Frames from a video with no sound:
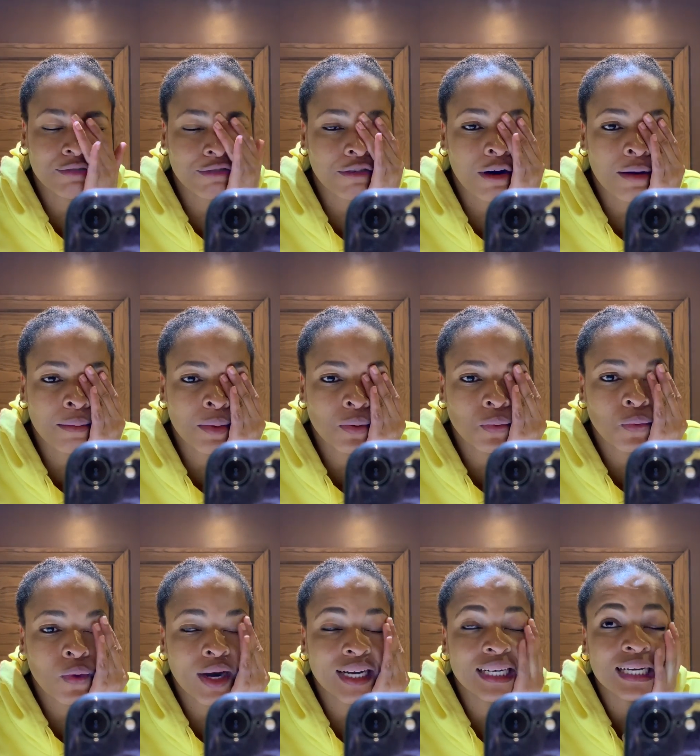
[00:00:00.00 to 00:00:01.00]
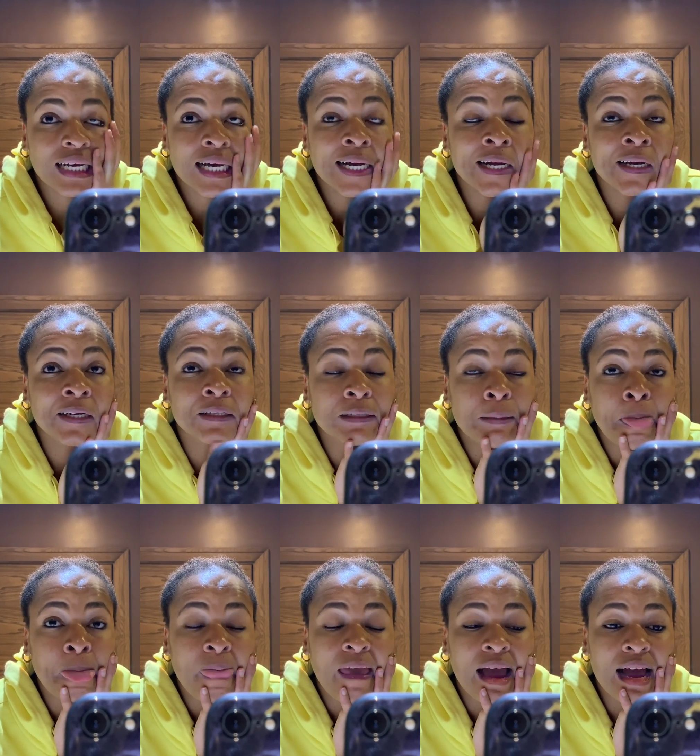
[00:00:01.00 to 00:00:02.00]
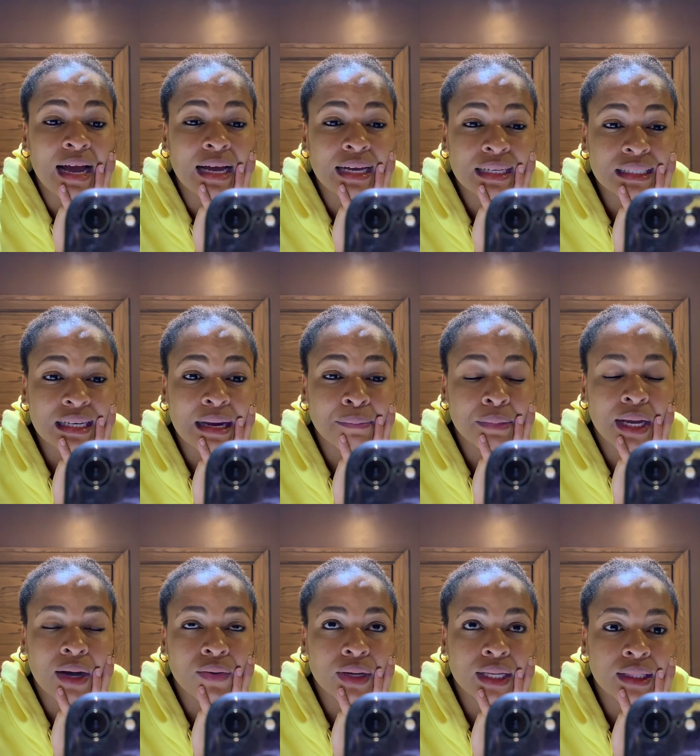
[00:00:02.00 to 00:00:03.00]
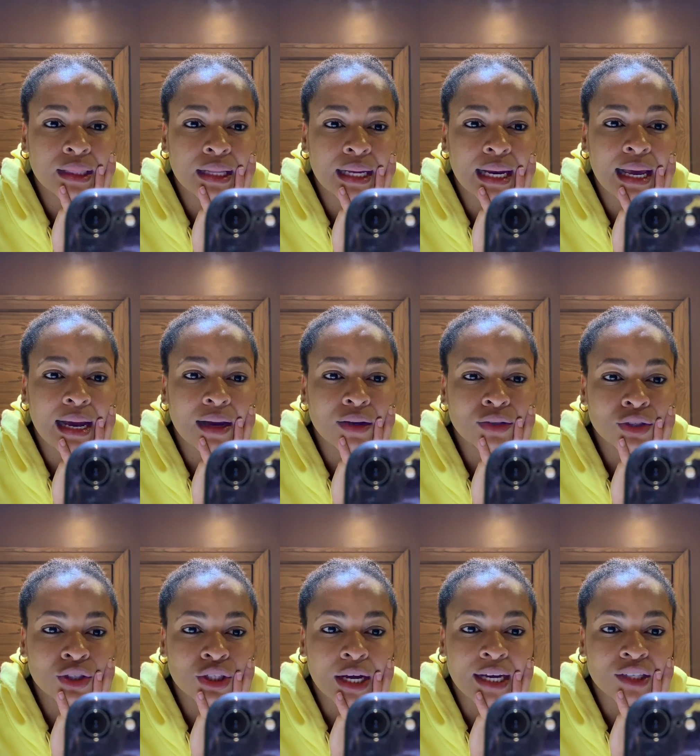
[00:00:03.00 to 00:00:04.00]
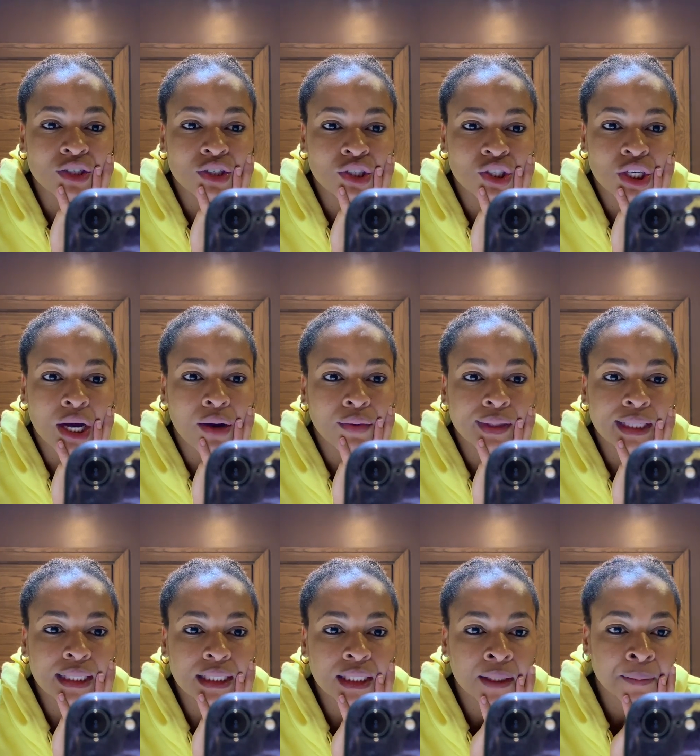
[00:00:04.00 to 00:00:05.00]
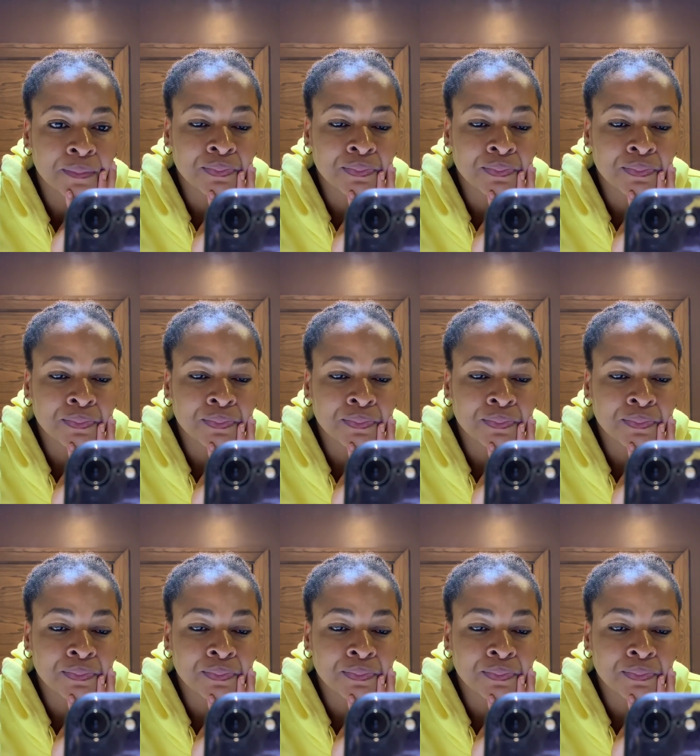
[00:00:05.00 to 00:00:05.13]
From Rwanda, and I'm now in the lounge. I just showered.